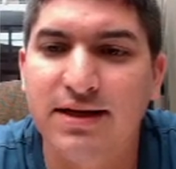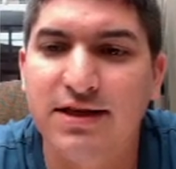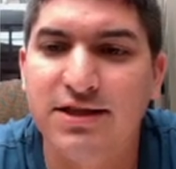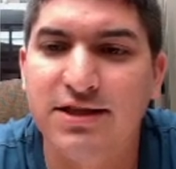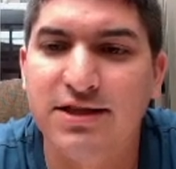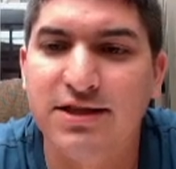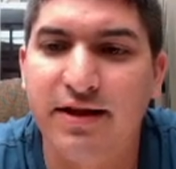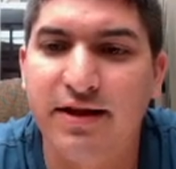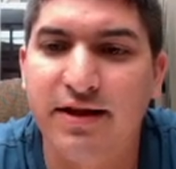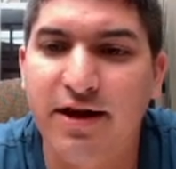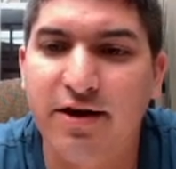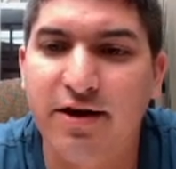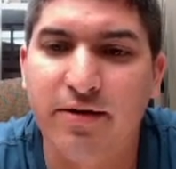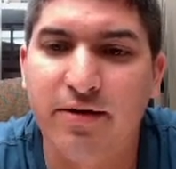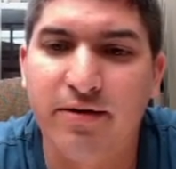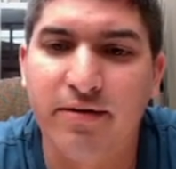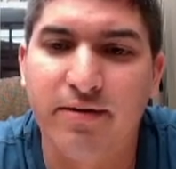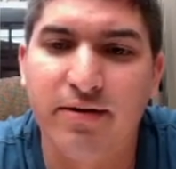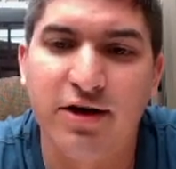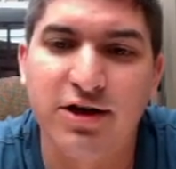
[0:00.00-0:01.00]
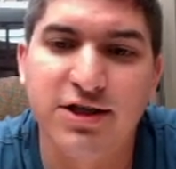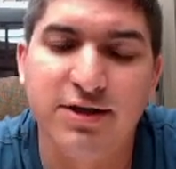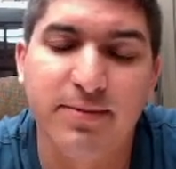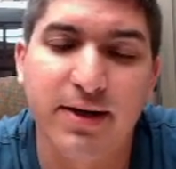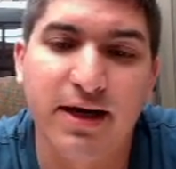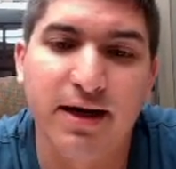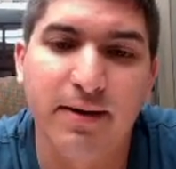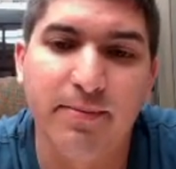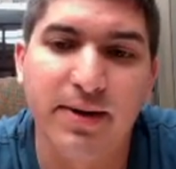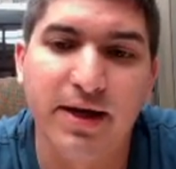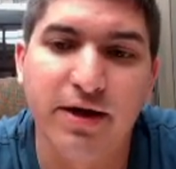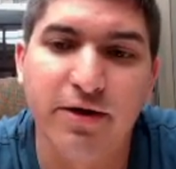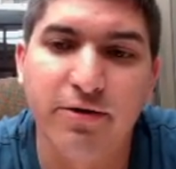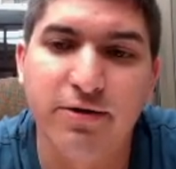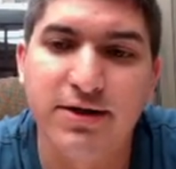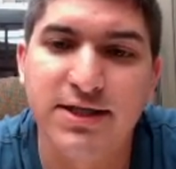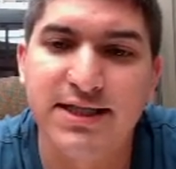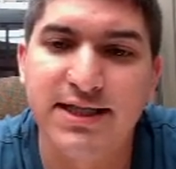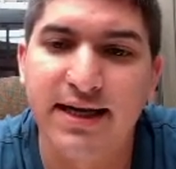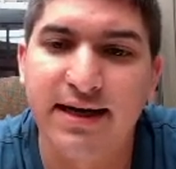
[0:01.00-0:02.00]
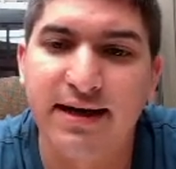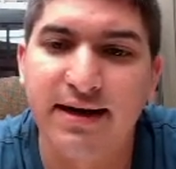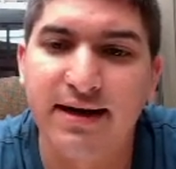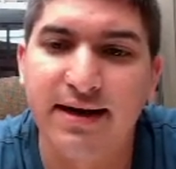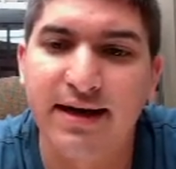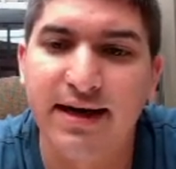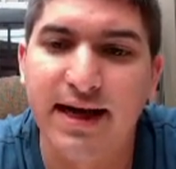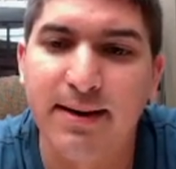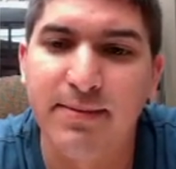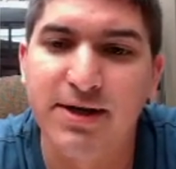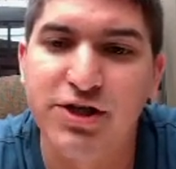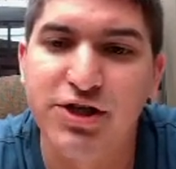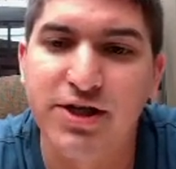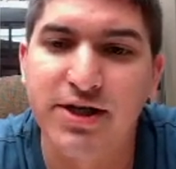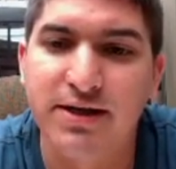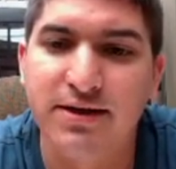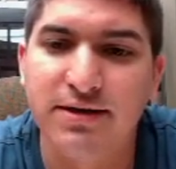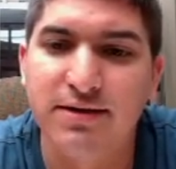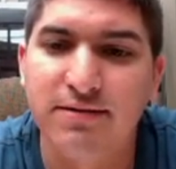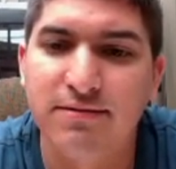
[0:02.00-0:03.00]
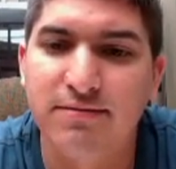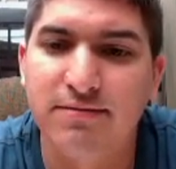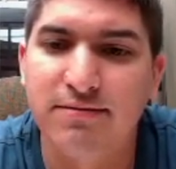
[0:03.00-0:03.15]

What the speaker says: so they can ultimately be used in MEG